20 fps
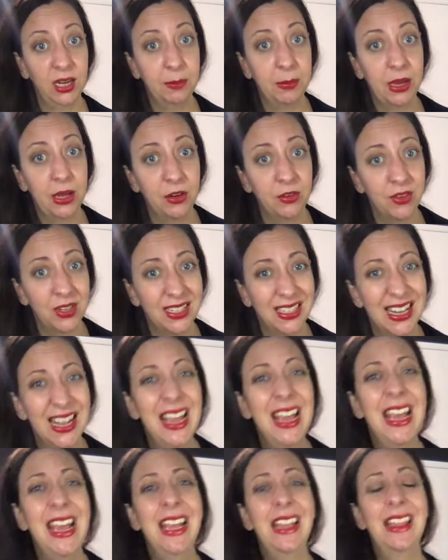boundaries.
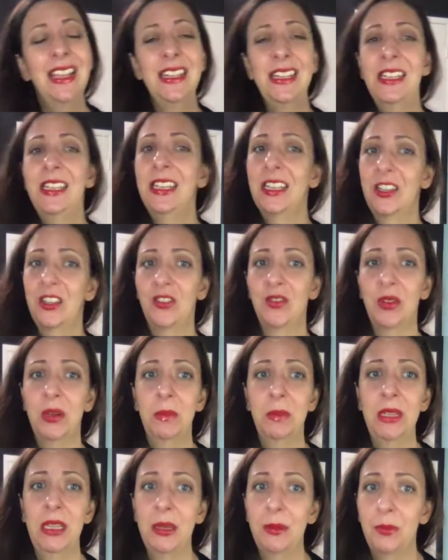This is
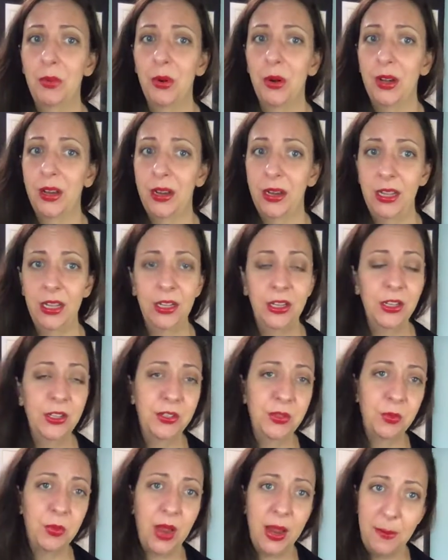extremely important. It
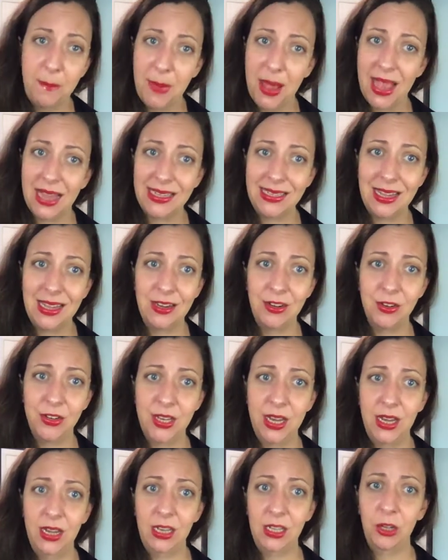goes right back to
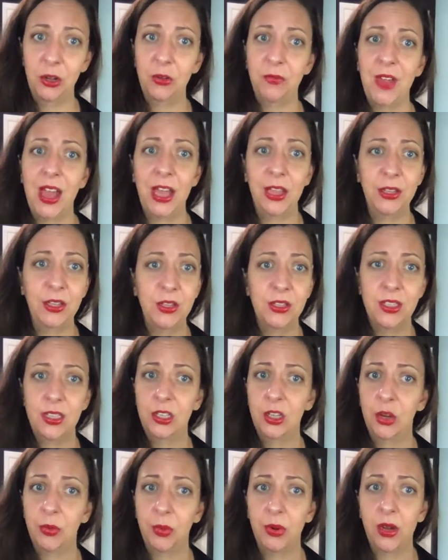understanding your values and
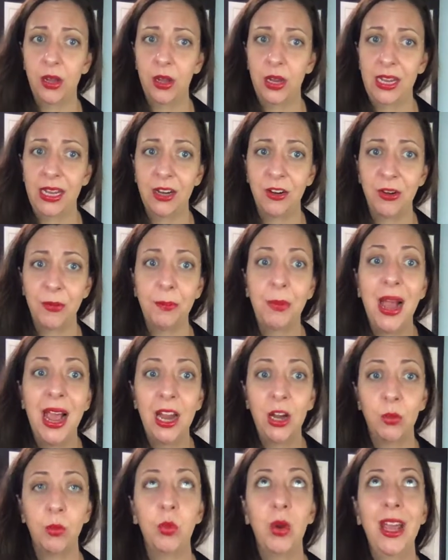your
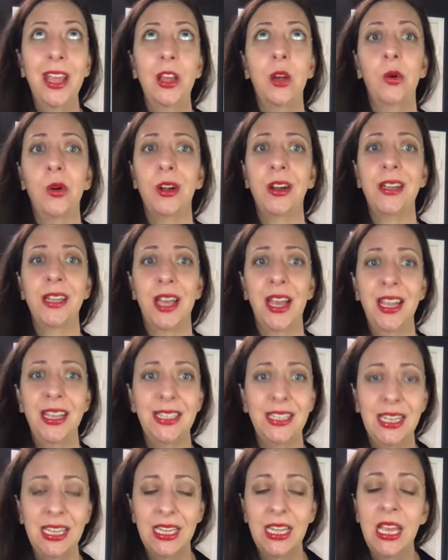
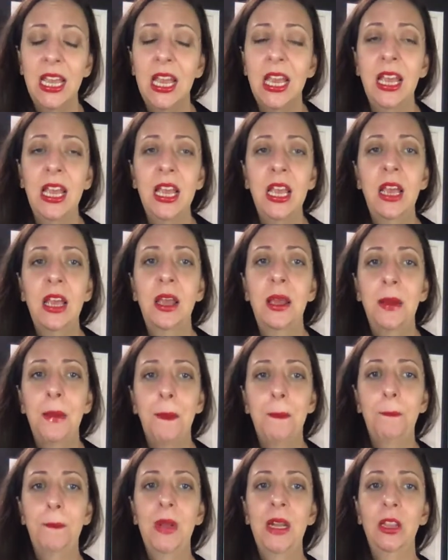prioritizing.
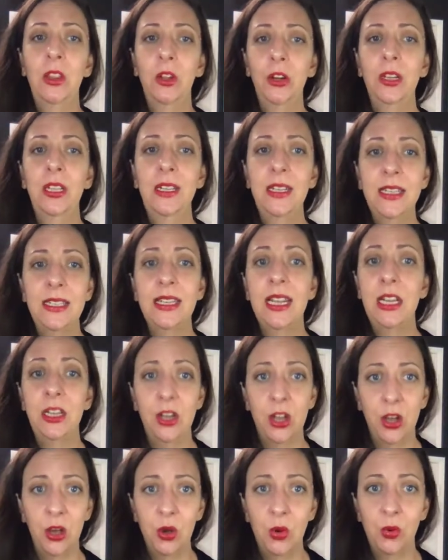But learning to say
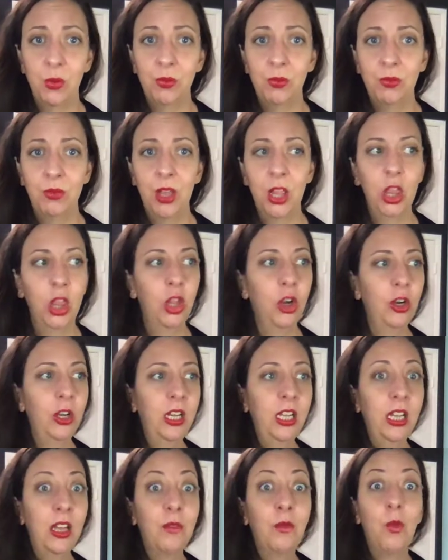no,
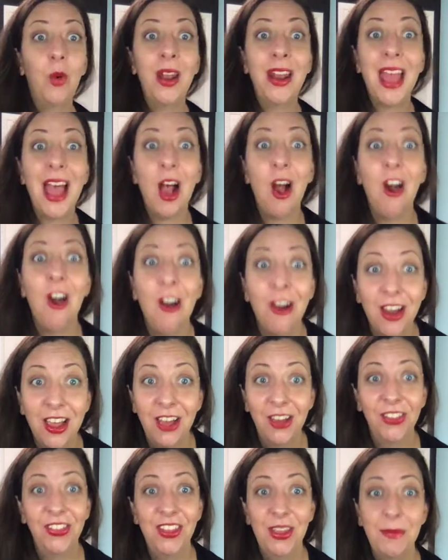learning of what are
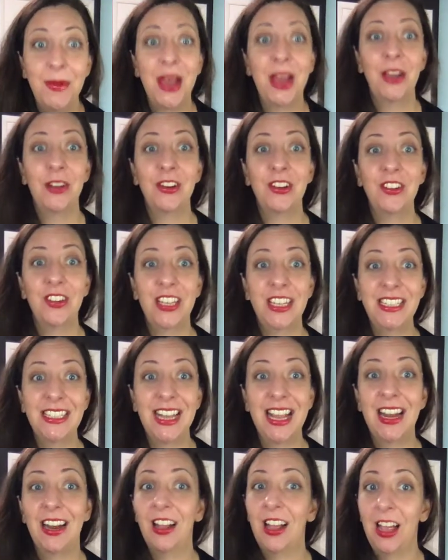healthy boundaries,
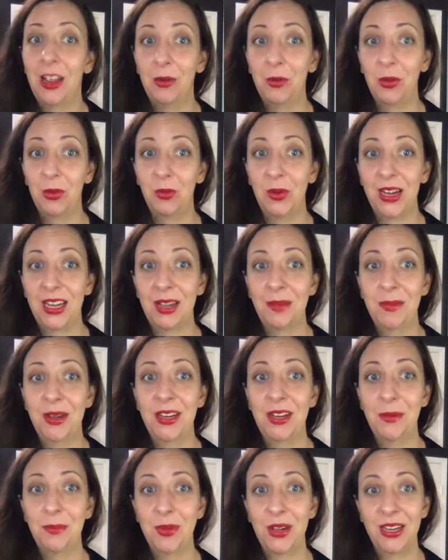and I will recommend
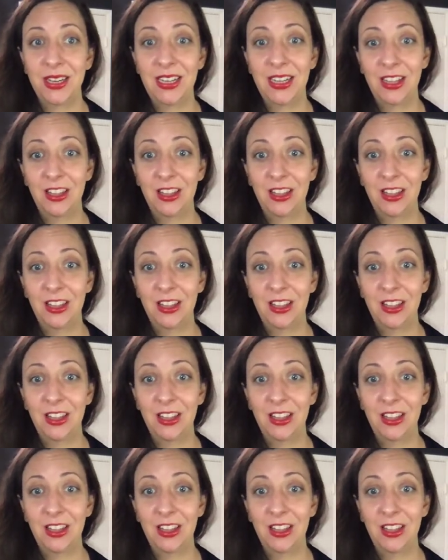a book